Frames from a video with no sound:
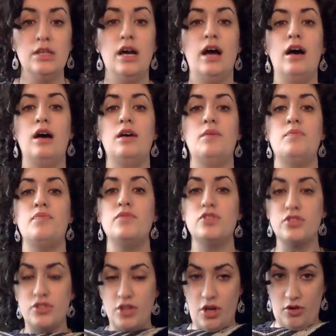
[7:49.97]
Um,
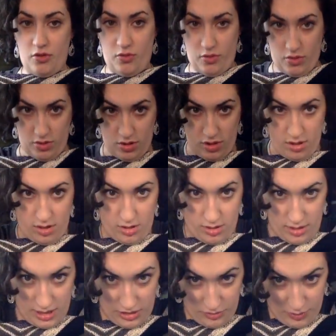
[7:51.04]
so
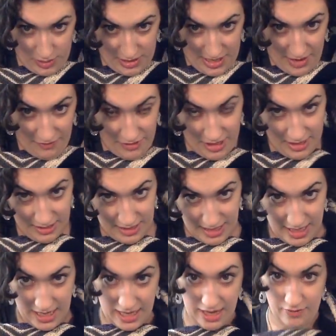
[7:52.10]
this was
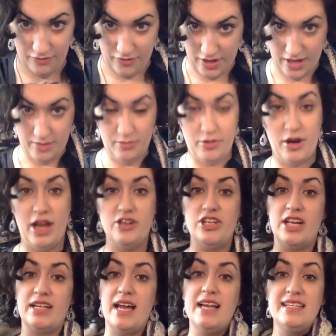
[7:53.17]
definitely a fun
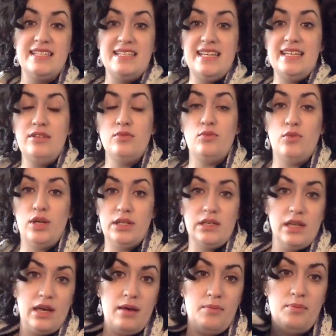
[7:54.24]
project. I did wind
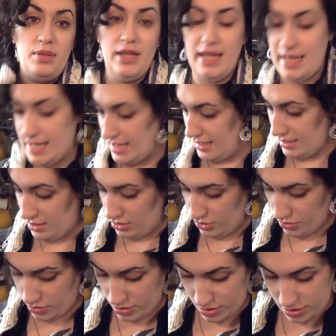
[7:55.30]
up playing
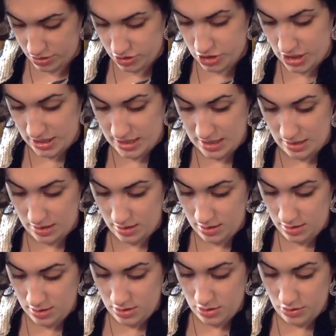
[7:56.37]
yarn chicken
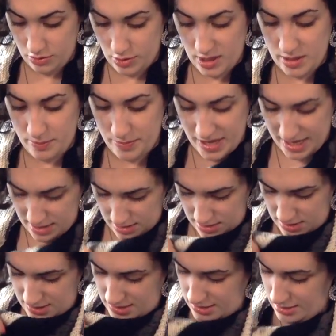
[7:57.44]
quite a bit.
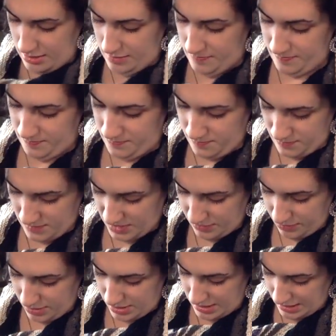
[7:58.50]
Um, if
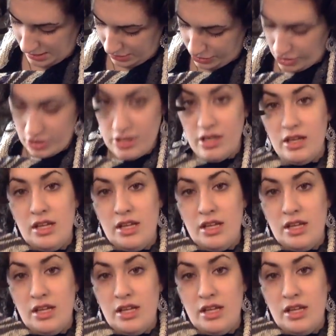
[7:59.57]
we take a look,